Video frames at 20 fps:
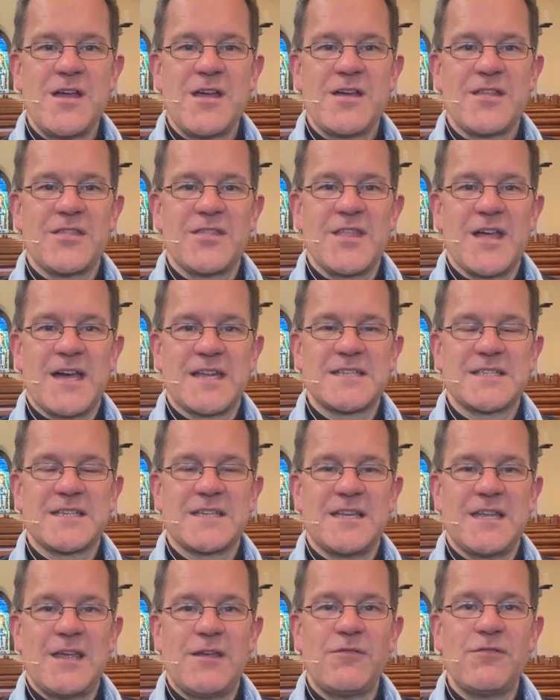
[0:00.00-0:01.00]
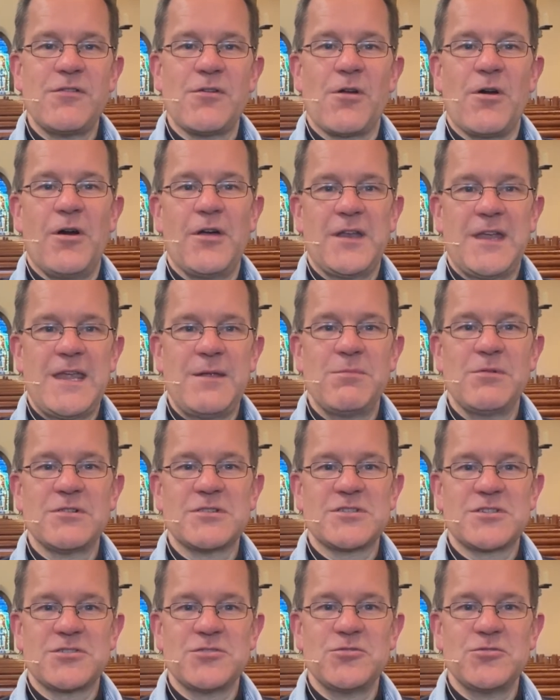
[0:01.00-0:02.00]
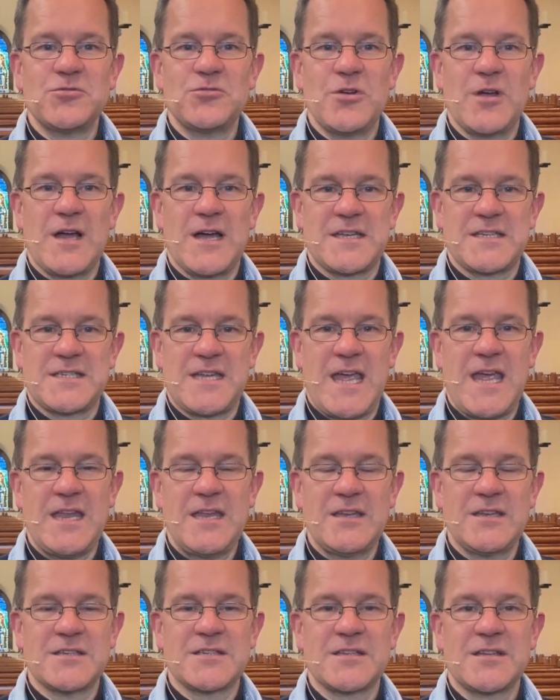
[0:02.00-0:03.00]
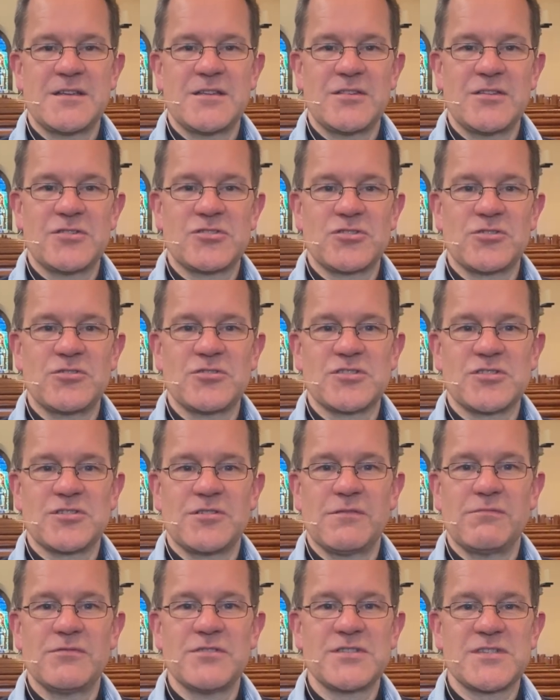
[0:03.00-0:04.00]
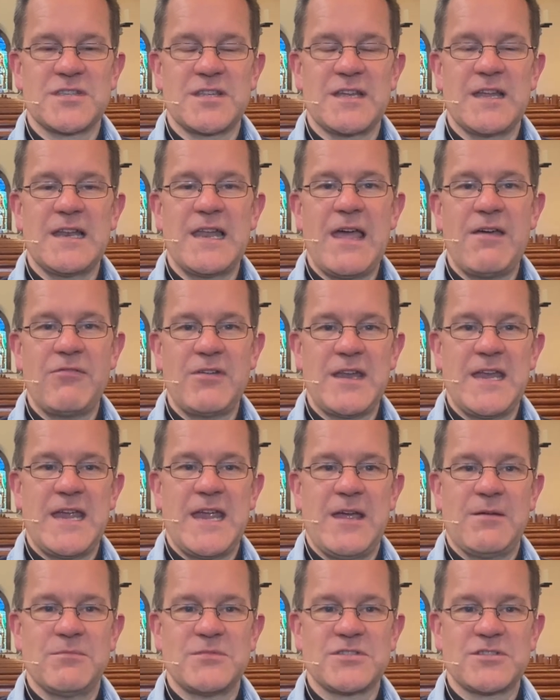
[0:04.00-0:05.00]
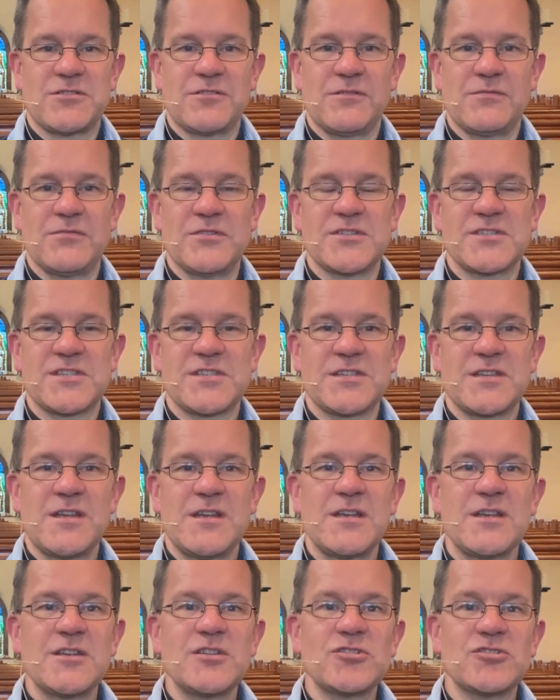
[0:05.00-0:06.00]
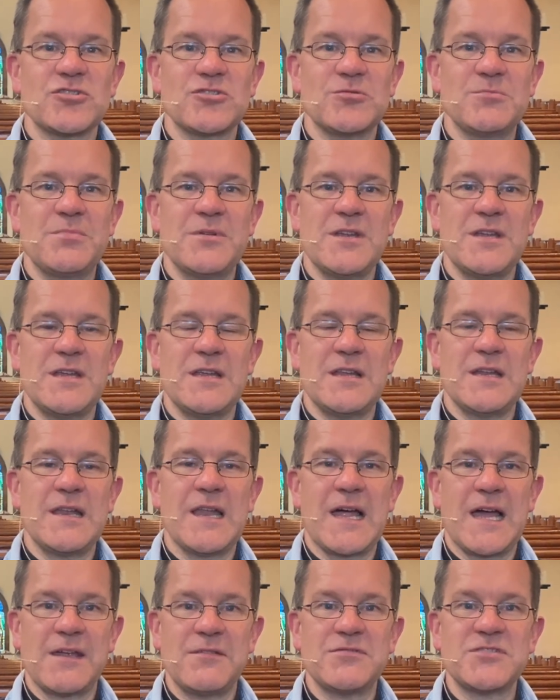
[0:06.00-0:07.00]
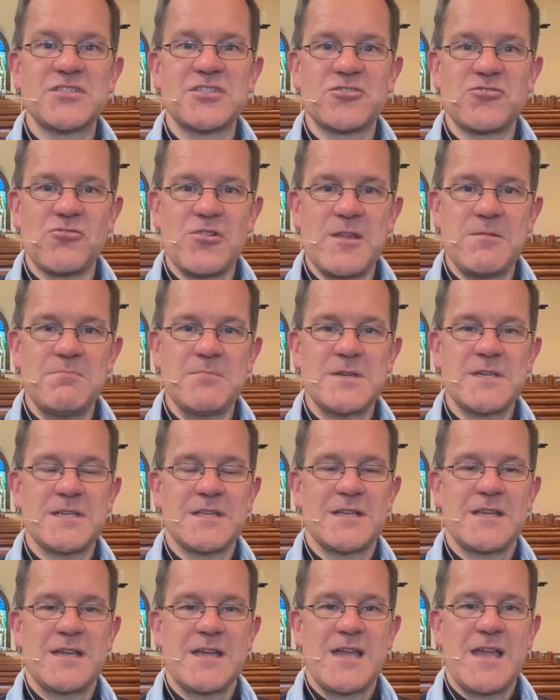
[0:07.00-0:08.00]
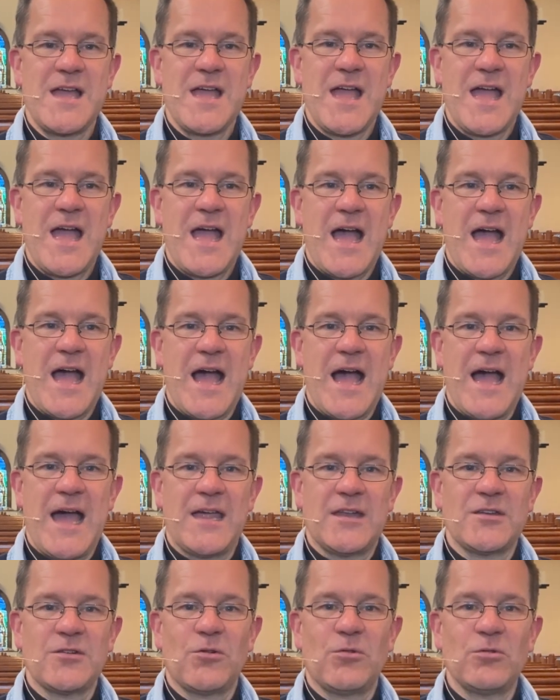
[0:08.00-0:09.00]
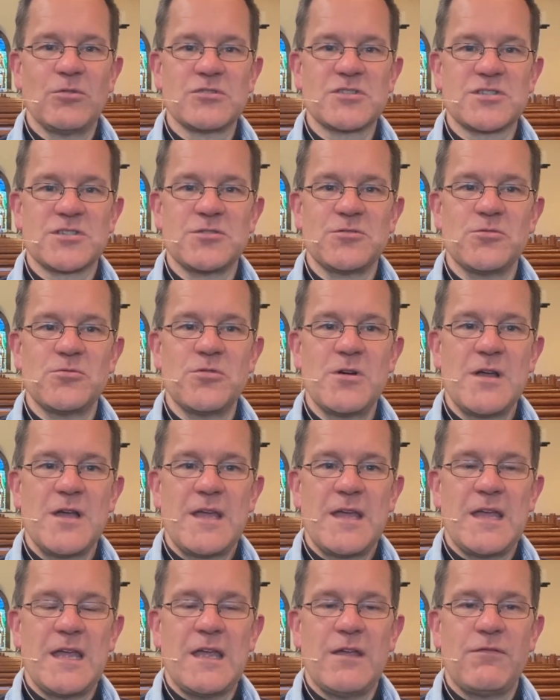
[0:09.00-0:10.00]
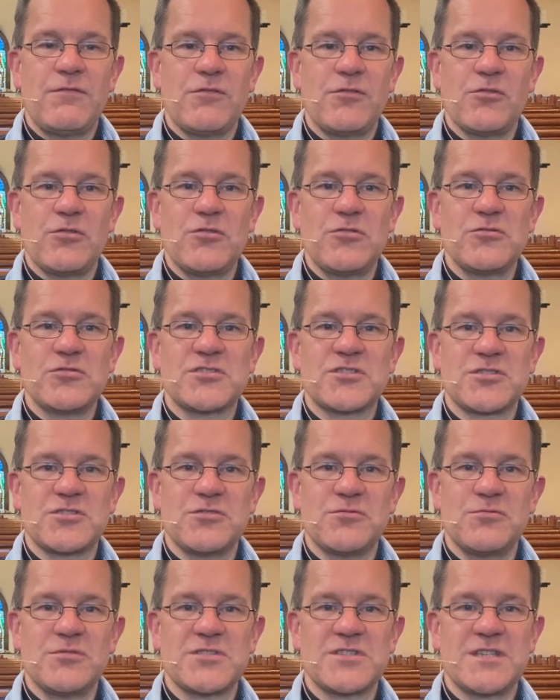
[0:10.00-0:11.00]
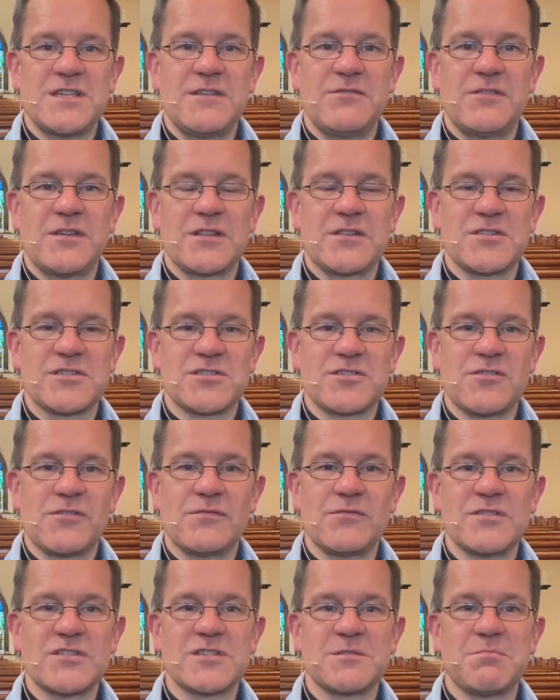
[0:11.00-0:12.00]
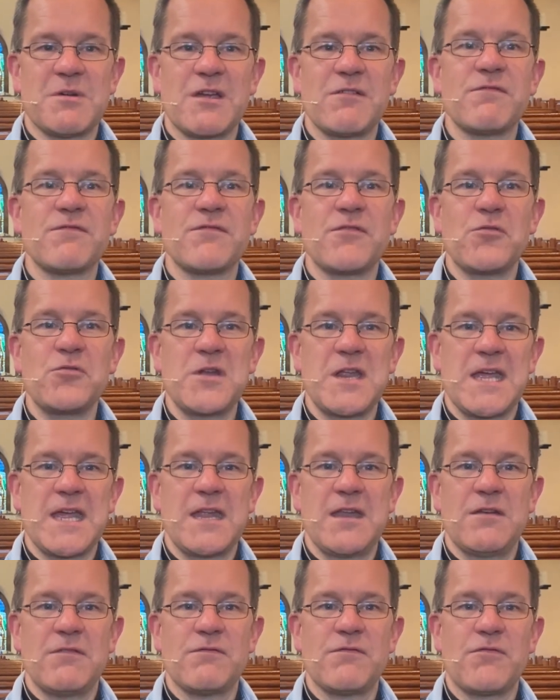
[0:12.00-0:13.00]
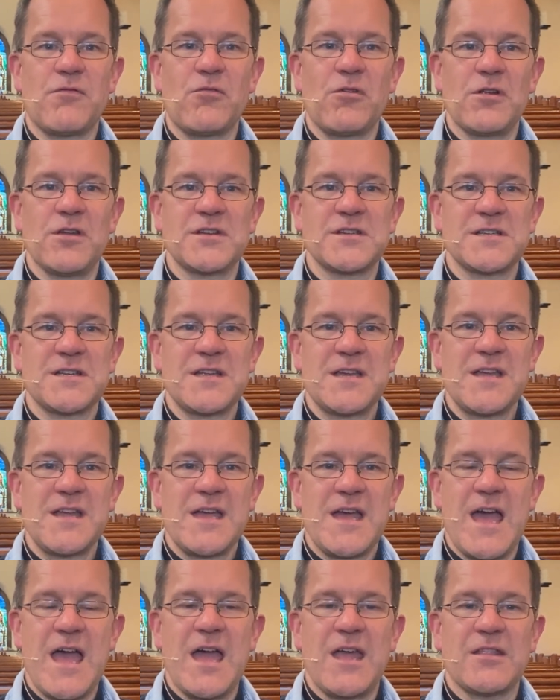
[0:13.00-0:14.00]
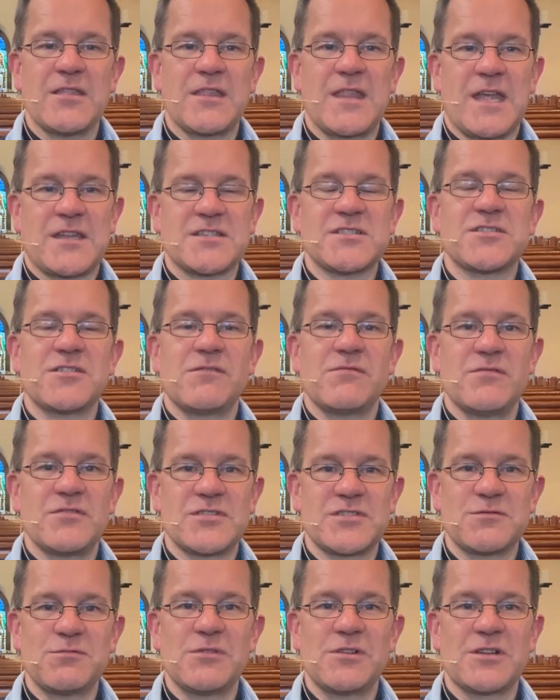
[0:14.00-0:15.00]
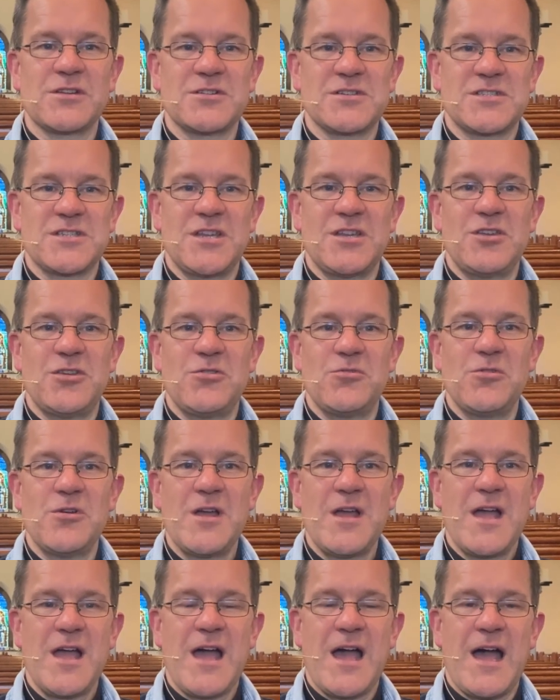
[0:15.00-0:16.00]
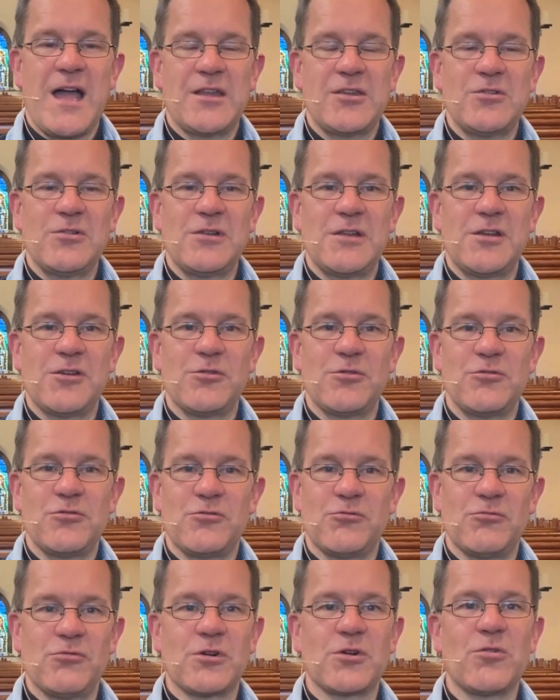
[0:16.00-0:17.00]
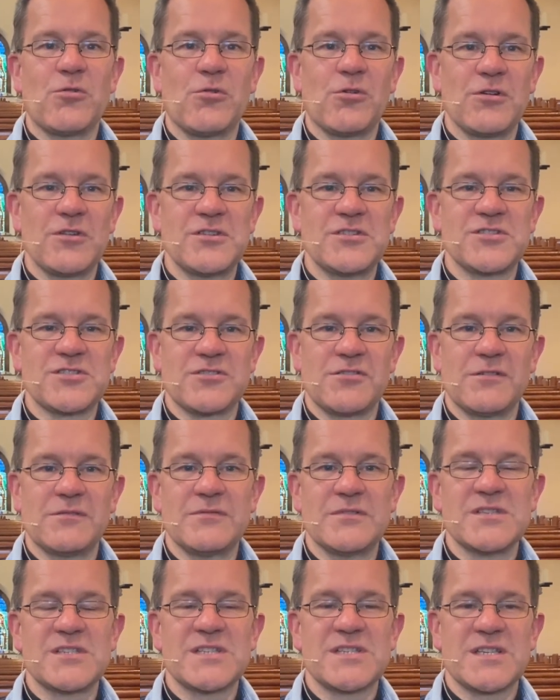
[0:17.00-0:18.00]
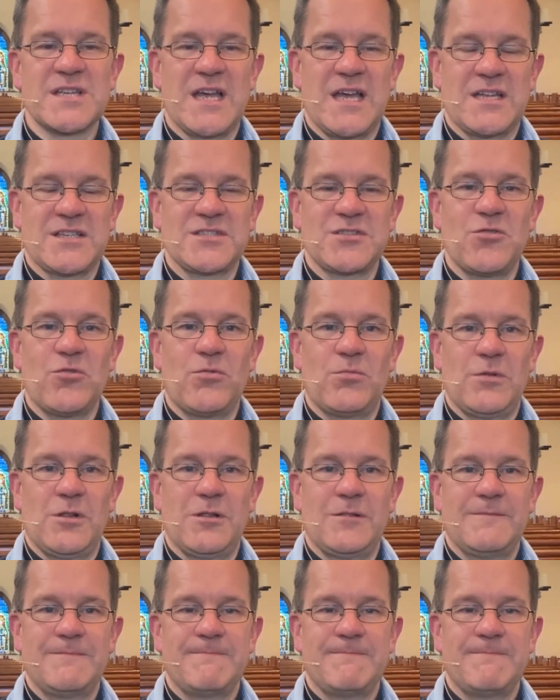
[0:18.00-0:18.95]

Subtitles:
that if you're unable to attend the church service, the 11 a.m. service should be live streamed. And also, if you're used to receiving the service by phoning in for it, that service will continue and you'll hear your recorded service as normal.